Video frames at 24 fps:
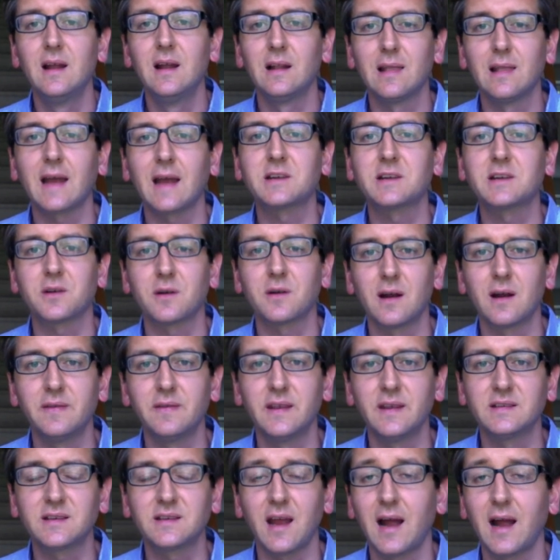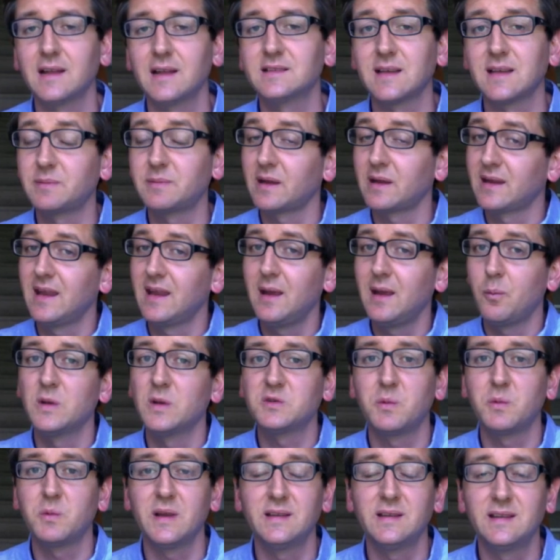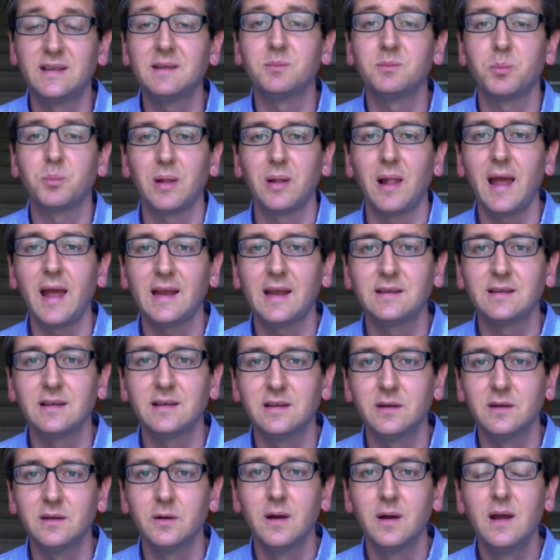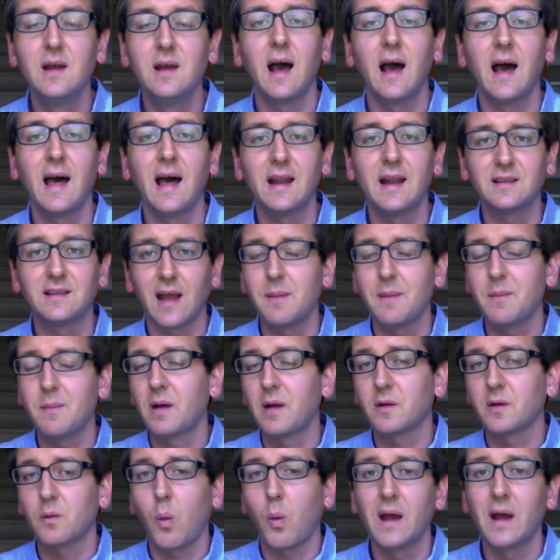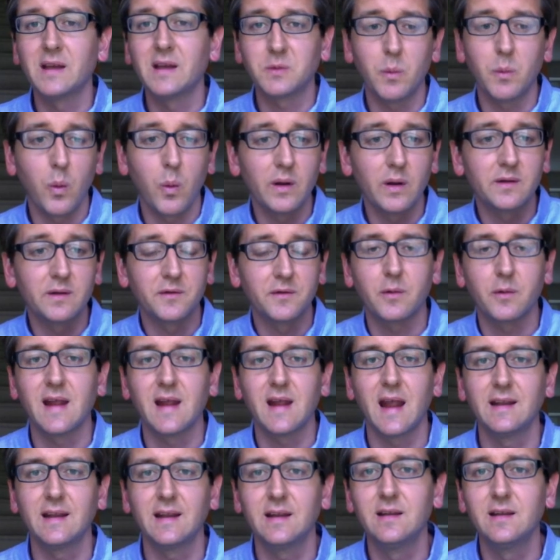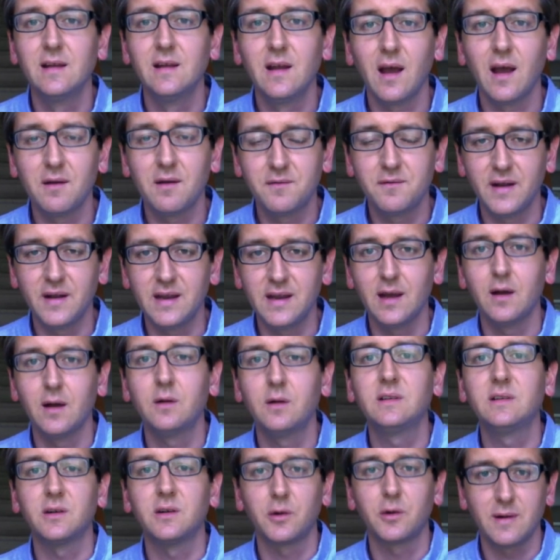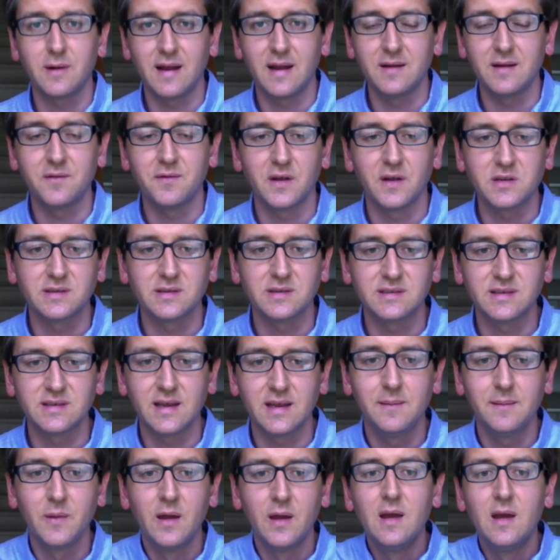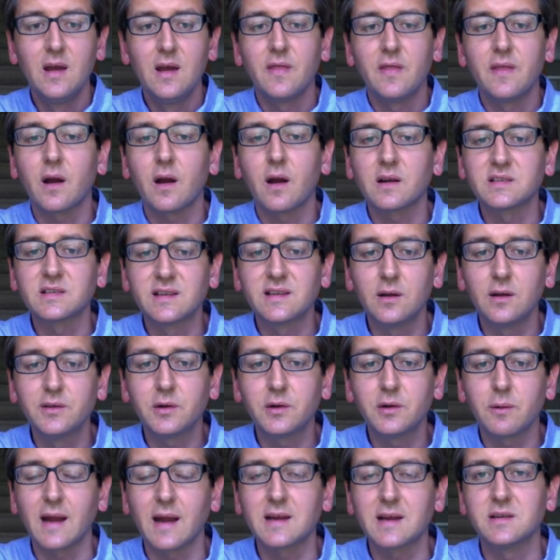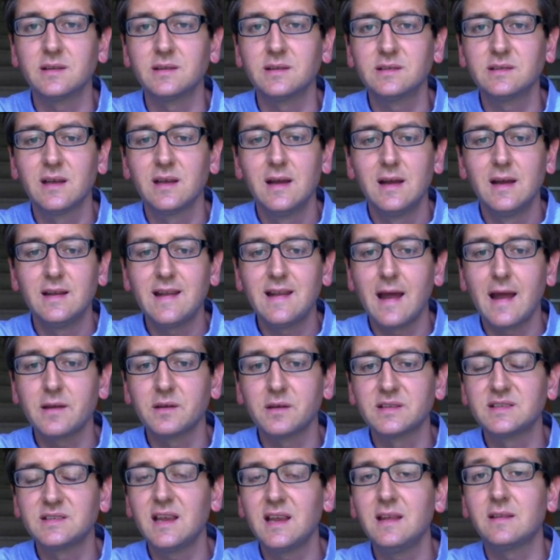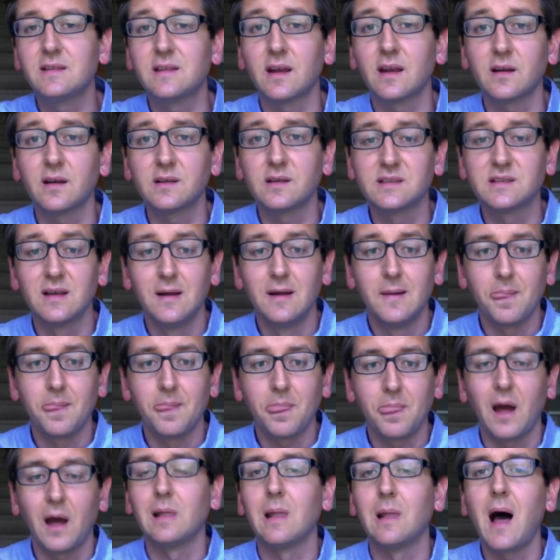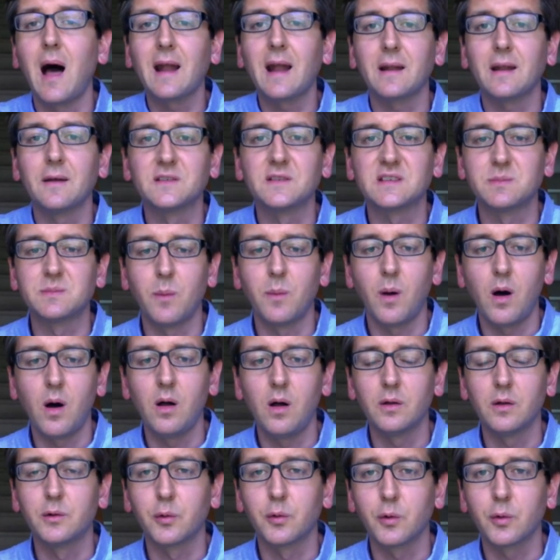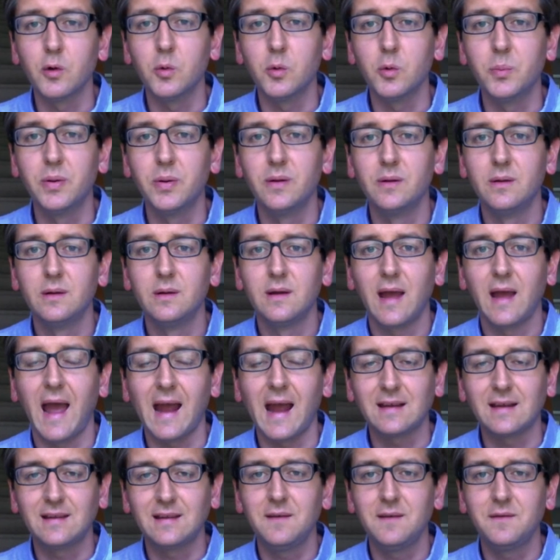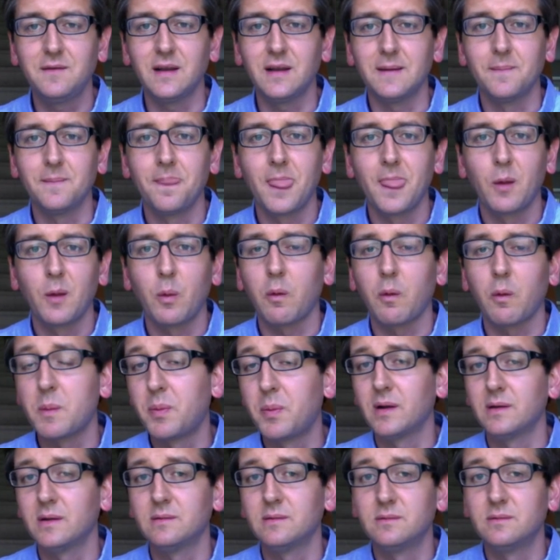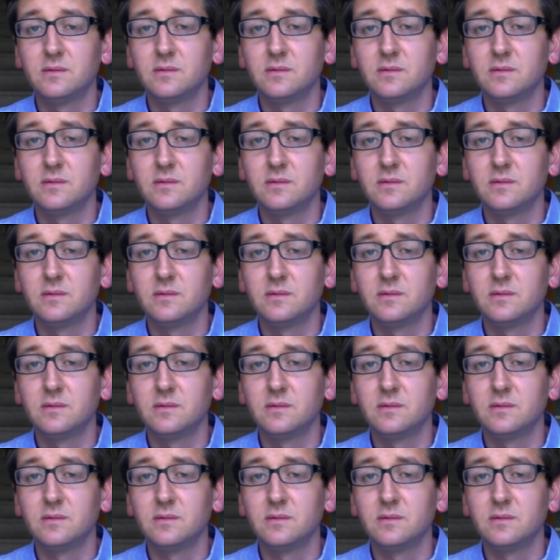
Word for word: lecture on this concept, again, which we didn't plan to do ahead of time. Otherwise, we would have created a video to create efficiency. There are still directions. Now, you'll see that there's a lot of small group activity where we put